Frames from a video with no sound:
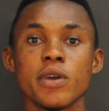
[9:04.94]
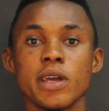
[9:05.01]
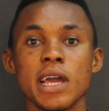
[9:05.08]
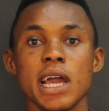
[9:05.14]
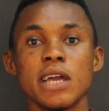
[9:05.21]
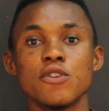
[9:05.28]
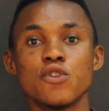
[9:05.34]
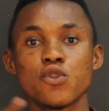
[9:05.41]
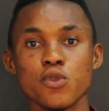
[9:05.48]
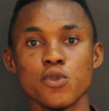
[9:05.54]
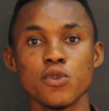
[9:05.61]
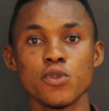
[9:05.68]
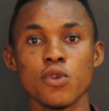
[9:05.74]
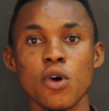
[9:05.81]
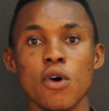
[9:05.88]

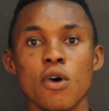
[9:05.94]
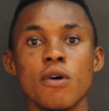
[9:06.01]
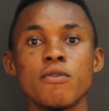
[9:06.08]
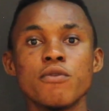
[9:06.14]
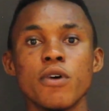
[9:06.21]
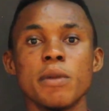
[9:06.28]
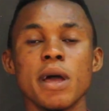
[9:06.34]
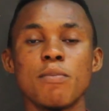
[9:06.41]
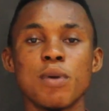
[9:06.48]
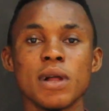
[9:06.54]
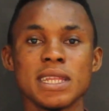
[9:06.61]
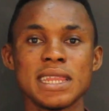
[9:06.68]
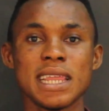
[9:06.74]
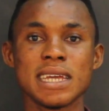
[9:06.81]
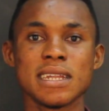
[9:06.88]
school or from a
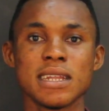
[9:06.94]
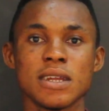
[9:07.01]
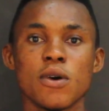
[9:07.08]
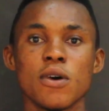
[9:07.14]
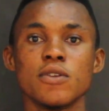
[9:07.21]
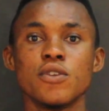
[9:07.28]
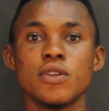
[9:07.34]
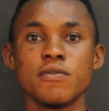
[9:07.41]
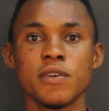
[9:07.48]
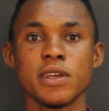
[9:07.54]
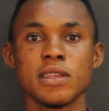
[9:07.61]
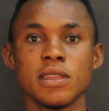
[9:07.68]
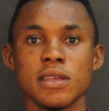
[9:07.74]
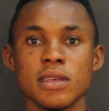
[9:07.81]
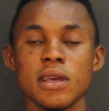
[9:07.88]
polytechnic or
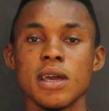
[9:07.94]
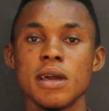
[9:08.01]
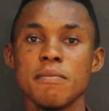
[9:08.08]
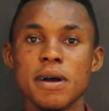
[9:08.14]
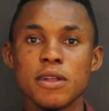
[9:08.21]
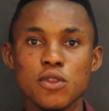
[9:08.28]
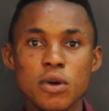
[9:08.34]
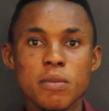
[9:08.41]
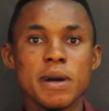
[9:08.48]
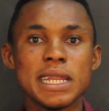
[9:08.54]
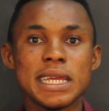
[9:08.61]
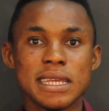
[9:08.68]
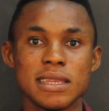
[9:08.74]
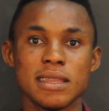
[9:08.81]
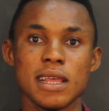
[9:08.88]
university, but nobody
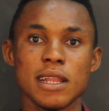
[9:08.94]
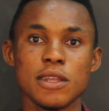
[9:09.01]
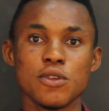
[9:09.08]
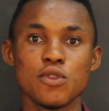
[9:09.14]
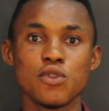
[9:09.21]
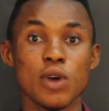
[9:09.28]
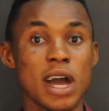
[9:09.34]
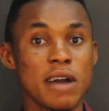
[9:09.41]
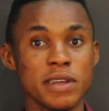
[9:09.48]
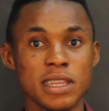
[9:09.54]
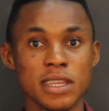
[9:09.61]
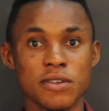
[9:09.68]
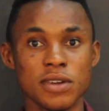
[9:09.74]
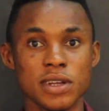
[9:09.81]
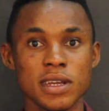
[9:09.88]
is telling you to have a
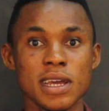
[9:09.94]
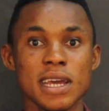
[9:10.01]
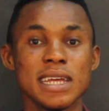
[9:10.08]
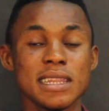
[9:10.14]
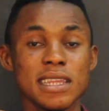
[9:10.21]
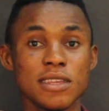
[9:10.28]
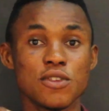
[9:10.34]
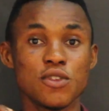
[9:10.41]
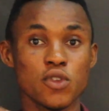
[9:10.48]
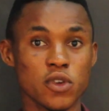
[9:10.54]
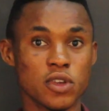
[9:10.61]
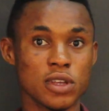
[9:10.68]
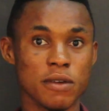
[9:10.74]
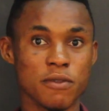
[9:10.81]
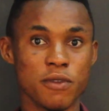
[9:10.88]
degree. This is social
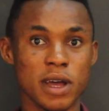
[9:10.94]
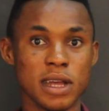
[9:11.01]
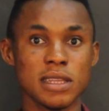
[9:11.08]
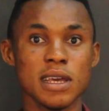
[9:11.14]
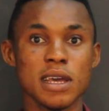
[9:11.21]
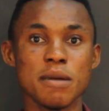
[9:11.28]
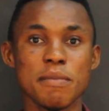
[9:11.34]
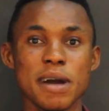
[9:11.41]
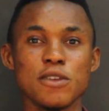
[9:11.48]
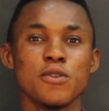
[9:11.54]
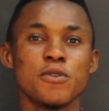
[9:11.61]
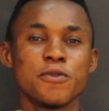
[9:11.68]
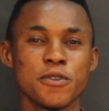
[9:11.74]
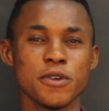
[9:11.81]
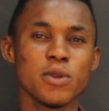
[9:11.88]
fact, but you
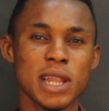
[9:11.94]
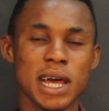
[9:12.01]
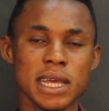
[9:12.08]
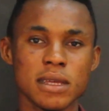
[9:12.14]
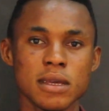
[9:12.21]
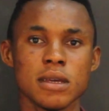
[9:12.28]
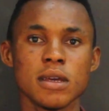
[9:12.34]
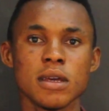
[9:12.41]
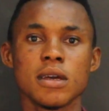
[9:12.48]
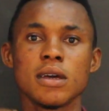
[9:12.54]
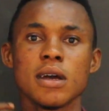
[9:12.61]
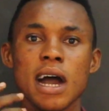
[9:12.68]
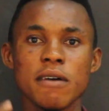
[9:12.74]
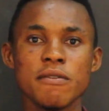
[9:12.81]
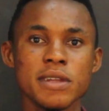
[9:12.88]
feel like
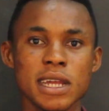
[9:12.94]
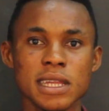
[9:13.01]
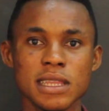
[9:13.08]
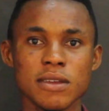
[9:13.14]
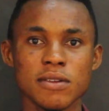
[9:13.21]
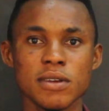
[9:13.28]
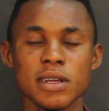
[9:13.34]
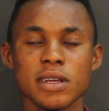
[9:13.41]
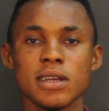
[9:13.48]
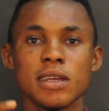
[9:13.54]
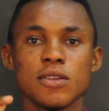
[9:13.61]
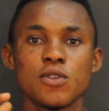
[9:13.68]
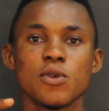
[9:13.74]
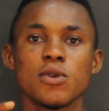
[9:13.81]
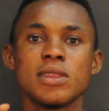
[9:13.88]
having a degree.
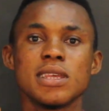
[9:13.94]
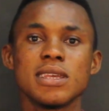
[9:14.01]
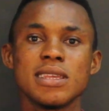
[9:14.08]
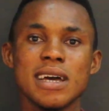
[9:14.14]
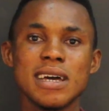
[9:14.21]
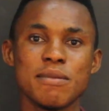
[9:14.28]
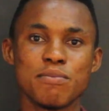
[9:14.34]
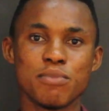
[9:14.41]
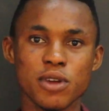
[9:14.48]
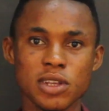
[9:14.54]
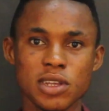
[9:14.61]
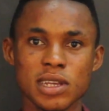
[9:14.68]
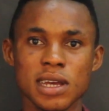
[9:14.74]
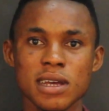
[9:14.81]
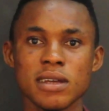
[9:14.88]
So these are the
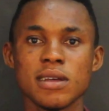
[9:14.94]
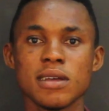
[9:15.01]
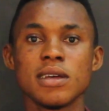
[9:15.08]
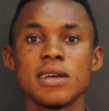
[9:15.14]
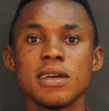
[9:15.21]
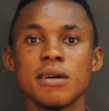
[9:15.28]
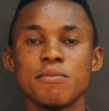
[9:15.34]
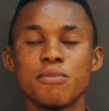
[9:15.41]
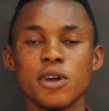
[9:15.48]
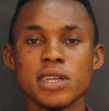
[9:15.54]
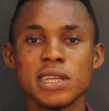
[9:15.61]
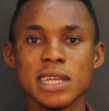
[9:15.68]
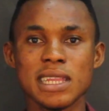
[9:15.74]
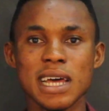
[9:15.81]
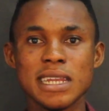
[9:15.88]
pressure
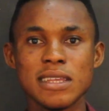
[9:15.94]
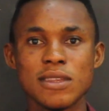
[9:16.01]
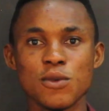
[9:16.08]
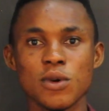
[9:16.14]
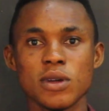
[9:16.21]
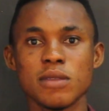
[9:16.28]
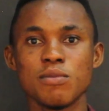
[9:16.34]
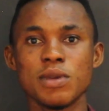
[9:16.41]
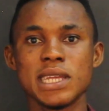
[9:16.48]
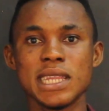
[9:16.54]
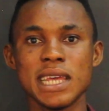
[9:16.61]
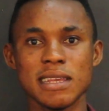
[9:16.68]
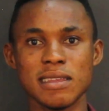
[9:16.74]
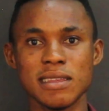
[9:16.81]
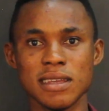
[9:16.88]
that is what being
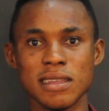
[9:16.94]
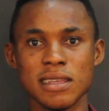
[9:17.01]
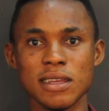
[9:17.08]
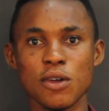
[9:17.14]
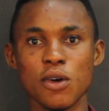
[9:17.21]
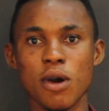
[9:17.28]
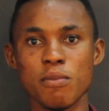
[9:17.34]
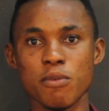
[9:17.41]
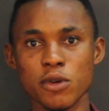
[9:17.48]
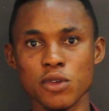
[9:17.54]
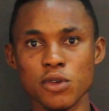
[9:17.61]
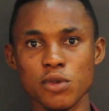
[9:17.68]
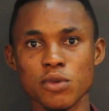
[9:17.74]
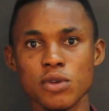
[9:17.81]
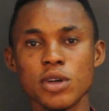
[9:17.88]
exerted upon
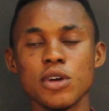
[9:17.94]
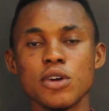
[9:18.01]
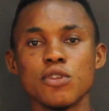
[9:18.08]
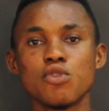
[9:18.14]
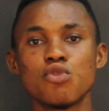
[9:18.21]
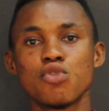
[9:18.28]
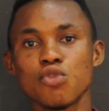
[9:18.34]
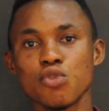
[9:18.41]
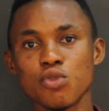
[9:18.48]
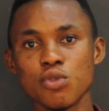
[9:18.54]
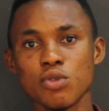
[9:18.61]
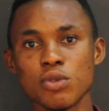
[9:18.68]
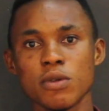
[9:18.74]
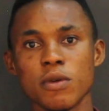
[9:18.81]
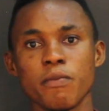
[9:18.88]
you
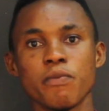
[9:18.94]
to